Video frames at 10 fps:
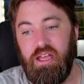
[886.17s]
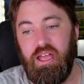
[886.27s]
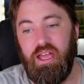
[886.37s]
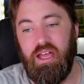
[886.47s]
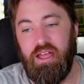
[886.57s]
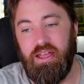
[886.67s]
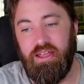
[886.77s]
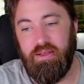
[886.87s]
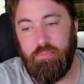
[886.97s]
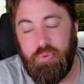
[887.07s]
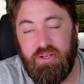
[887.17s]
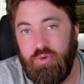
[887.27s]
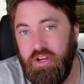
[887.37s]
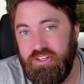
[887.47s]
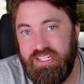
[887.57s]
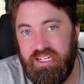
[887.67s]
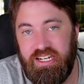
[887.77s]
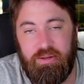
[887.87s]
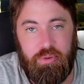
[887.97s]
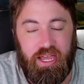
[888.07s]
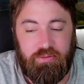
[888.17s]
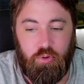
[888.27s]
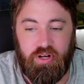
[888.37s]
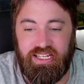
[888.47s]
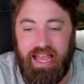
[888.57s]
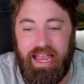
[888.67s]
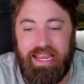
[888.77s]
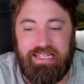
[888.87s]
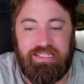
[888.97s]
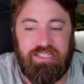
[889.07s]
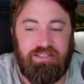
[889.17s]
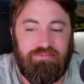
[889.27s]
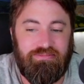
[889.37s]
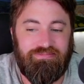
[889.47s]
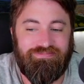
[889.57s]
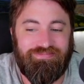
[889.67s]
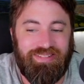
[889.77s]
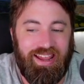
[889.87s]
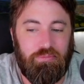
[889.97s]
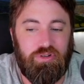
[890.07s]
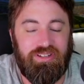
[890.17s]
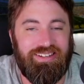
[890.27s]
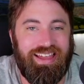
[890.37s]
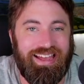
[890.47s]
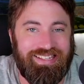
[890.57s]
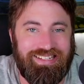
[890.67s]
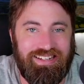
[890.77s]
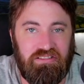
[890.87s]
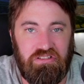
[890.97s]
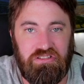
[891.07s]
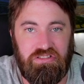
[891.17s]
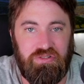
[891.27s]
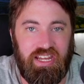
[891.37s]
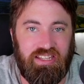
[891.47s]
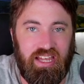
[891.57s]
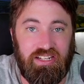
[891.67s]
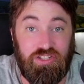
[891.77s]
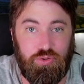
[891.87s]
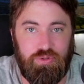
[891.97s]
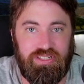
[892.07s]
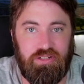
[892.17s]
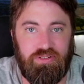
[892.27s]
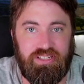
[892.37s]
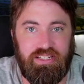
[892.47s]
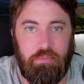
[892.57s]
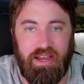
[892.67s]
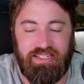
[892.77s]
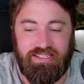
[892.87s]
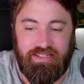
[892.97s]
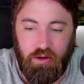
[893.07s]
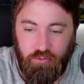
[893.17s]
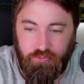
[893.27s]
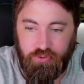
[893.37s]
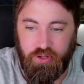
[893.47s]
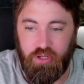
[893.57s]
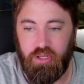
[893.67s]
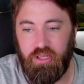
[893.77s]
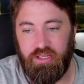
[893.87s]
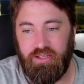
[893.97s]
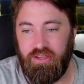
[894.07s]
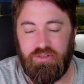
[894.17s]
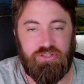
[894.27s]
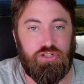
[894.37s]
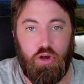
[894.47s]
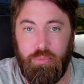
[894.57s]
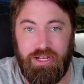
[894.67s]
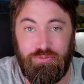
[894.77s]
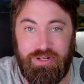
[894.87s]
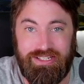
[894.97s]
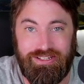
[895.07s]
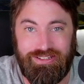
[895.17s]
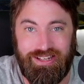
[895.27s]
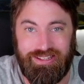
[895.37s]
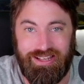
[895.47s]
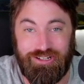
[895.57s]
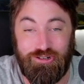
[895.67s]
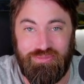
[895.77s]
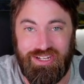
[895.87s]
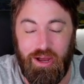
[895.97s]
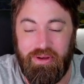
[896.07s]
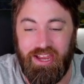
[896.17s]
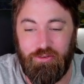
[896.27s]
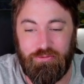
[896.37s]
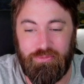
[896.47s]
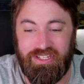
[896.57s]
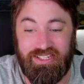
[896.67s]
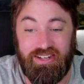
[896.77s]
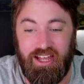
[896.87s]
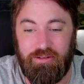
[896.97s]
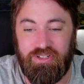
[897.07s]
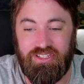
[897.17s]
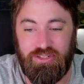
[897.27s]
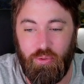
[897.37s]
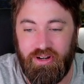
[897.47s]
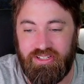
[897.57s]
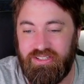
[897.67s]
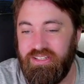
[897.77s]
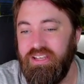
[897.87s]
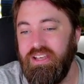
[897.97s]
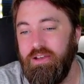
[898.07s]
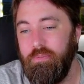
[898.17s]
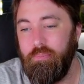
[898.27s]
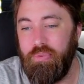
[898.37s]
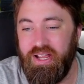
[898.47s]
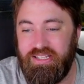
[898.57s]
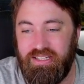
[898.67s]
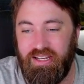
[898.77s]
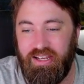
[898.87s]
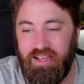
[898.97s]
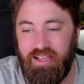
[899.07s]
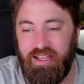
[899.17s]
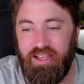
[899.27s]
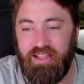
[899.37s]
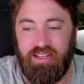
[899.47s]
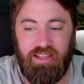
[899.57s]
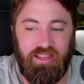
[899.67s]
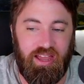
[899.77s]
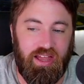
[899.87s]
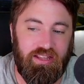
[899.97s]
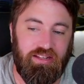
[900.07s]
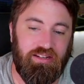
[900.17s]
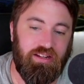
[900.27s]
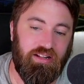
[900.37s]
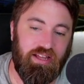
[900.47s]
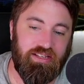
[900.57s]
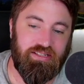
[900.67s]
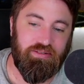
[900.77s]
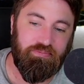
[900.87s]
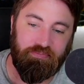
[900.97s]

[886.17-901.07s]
but we are seeing it impact boards. I'm hesitant to take that too seriously myself. There's so many reasons that could be coming out from this anonymous source. But yeah, nonetheless,